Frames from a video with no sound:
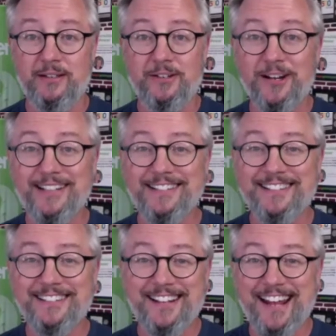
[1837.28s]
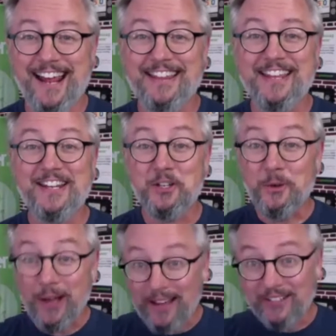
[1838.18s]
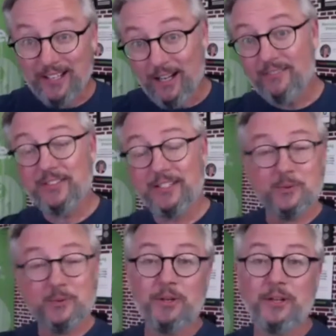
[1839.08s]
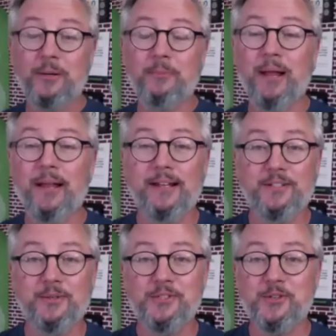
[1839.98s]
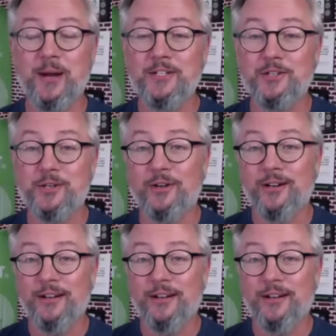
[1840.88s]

right? And then you'll have the confidence where you can apply that to a stranger.